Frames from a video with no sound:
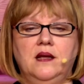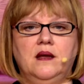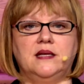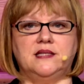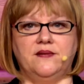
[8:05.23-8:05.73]

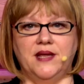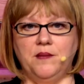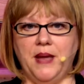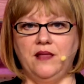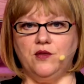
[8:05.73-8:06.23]
Instead of getting
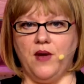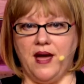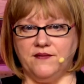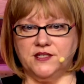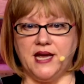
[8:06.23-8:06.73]
paid through
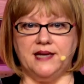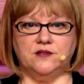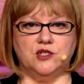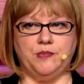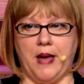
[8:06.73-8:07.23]

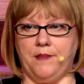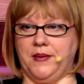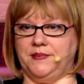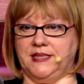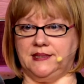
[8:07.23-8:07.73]
advertisers,
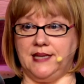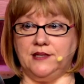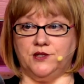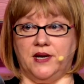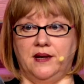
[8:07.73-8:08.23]
pop-ups,
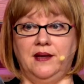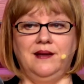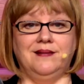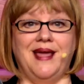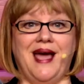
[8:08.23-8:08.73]
etc.,
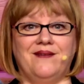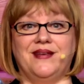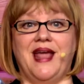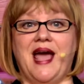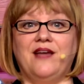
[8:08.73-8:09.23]
they have
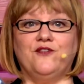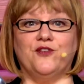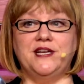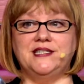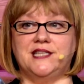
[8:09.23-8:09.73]
an
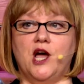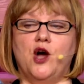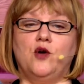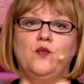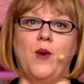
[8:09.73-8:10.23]
ad-free
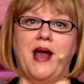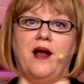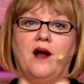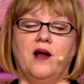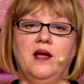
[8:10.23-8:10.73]
zone where